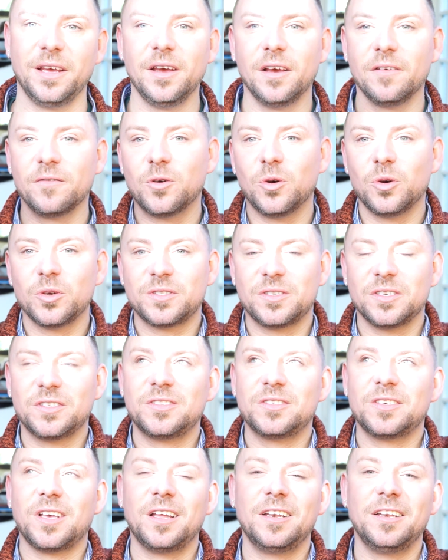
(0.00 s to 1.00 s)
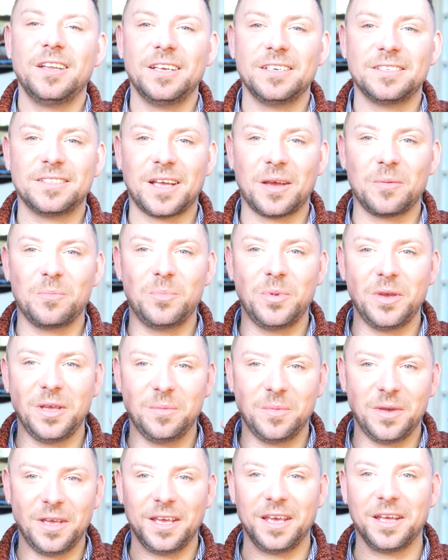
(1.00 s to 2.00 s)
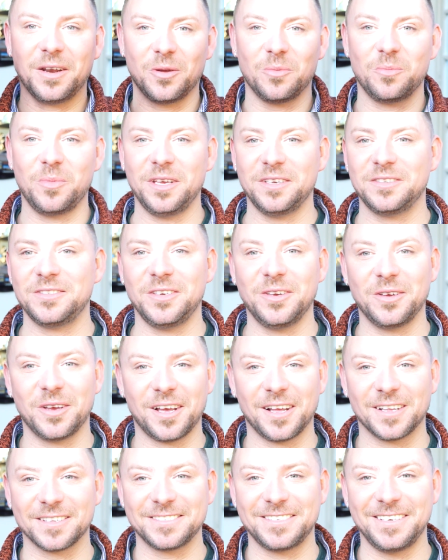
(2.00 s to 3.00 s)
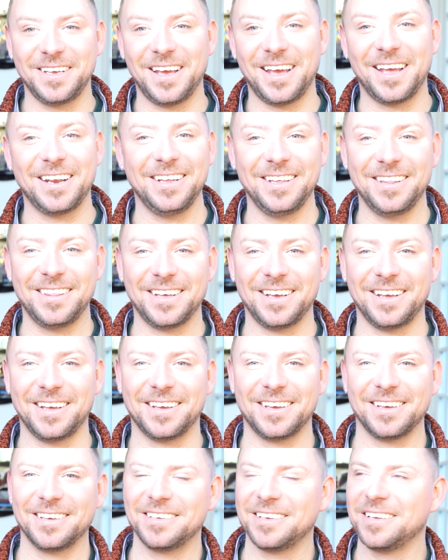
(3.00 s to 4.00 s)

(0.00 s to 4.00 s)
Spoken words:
Of course, the sun is now beaming in on me, so you can't see anything.